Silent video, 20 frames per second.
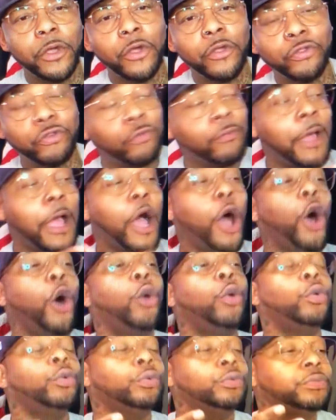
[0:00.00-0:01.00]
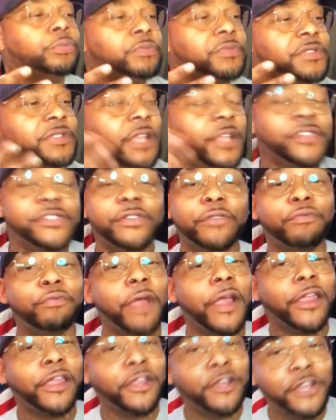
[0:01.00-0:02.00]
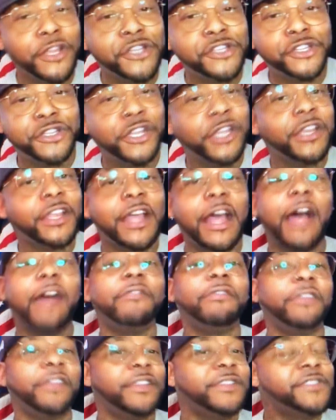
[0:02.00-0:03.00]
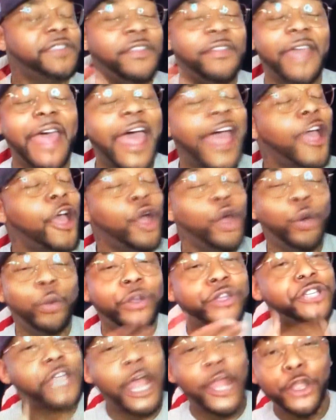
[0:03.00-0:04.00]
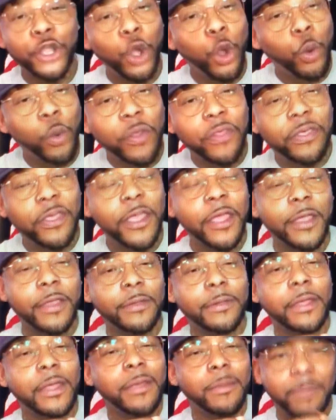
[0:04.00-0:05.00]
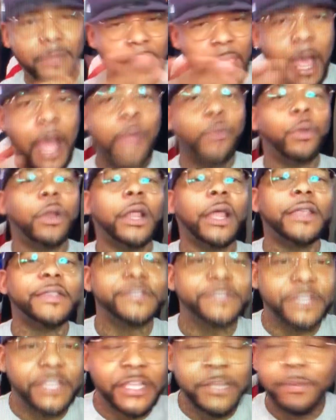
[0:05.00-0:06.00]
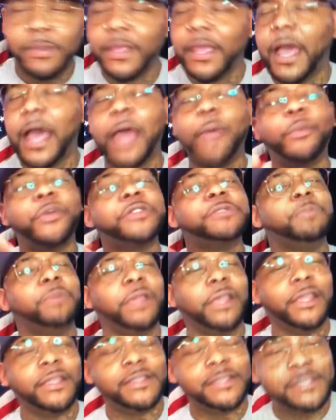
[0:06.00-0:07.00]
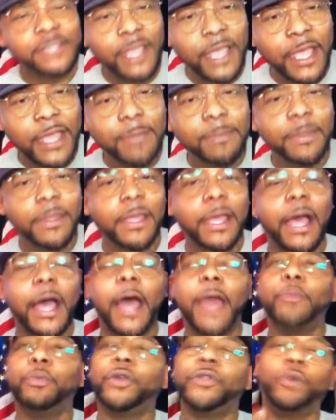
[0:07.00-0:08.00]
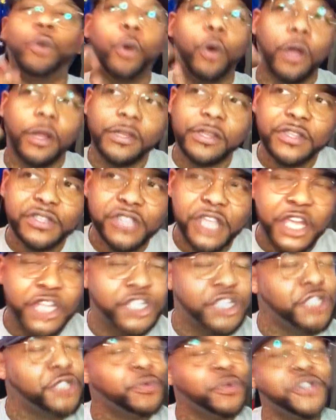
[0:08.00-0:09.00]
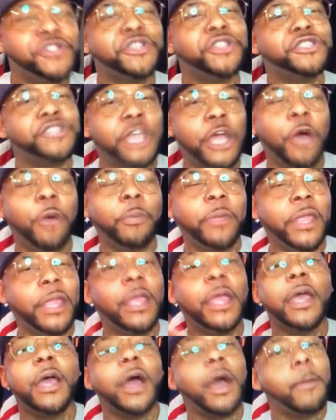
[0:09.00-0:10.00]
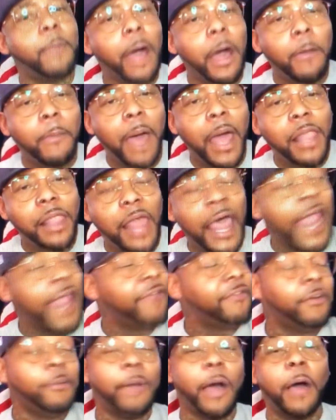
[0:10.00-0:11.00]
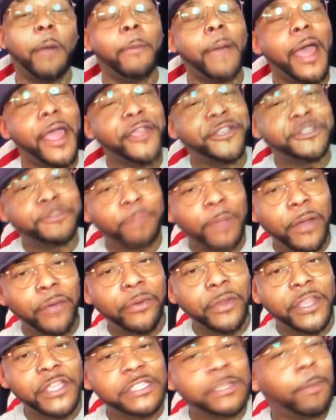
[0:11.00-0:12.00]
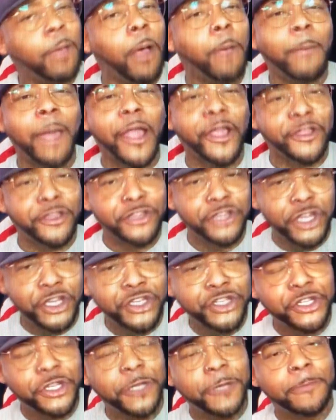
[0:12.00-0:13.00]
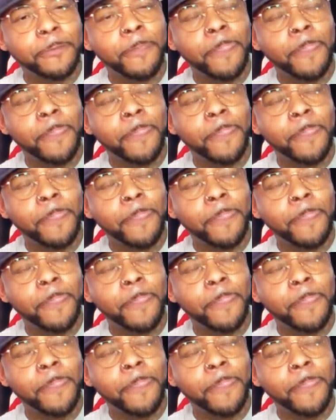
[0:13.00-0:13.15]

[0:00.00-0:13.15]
through my own sense of recognition and confidence in that which I know within, beyond what I see, beyond what's being said, beyond what organizations wish to tell me about my life, about my experience, about my condition.